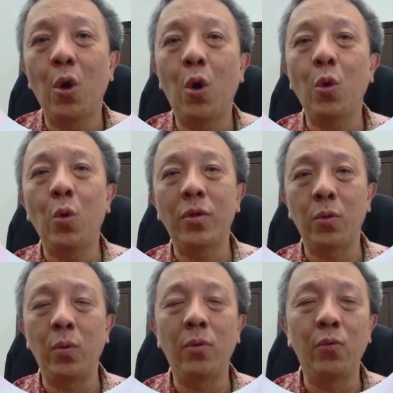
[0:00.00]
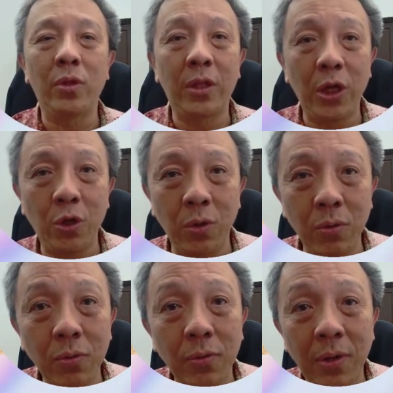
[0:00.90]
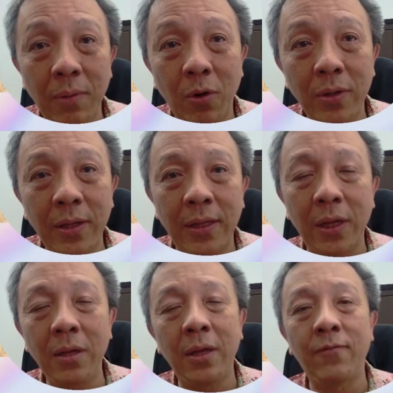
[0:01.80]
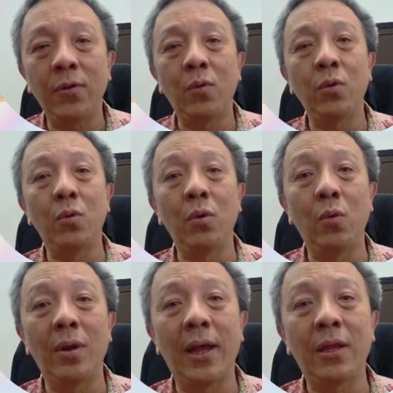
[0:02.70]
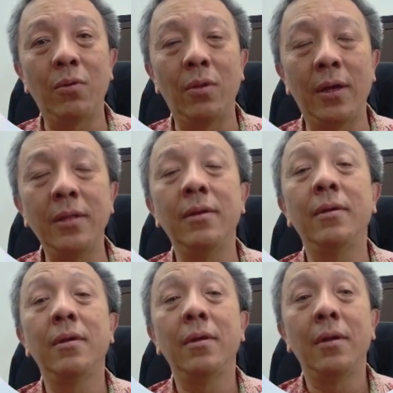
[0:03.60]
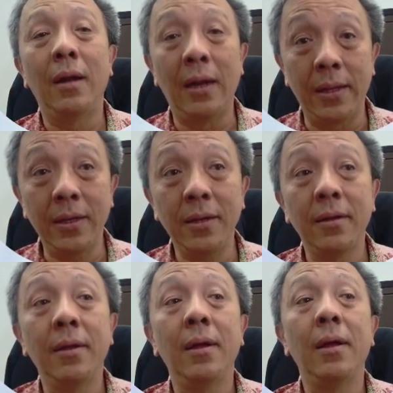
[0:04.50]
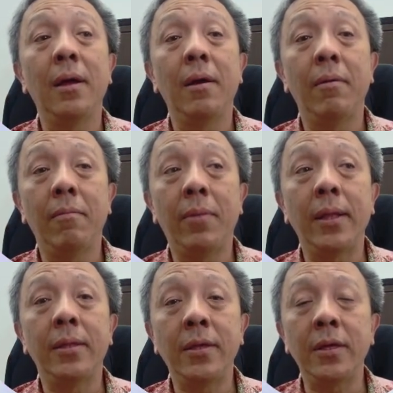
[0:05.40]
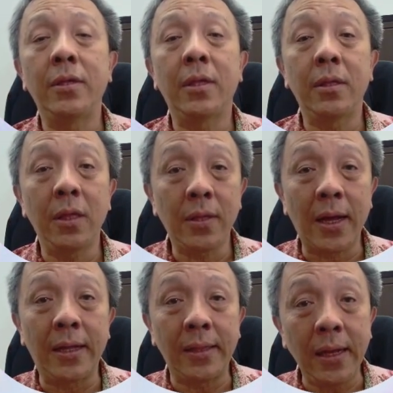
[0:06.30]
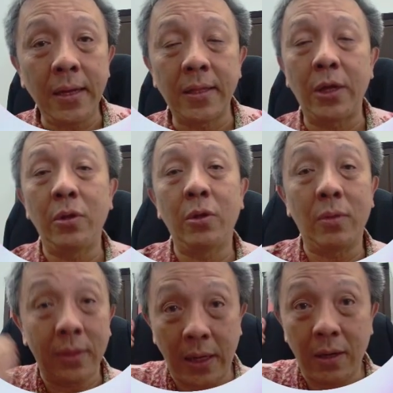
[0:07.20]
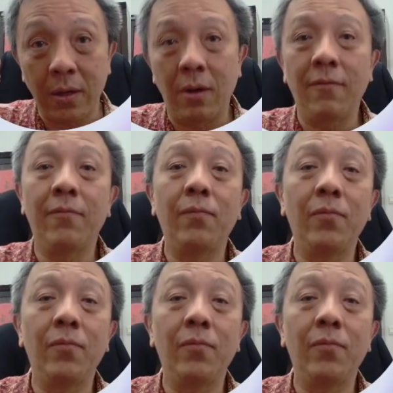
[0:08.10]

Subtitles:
All those we would teach you in more detail if you would like to learn later. But these are the things that you need to think of.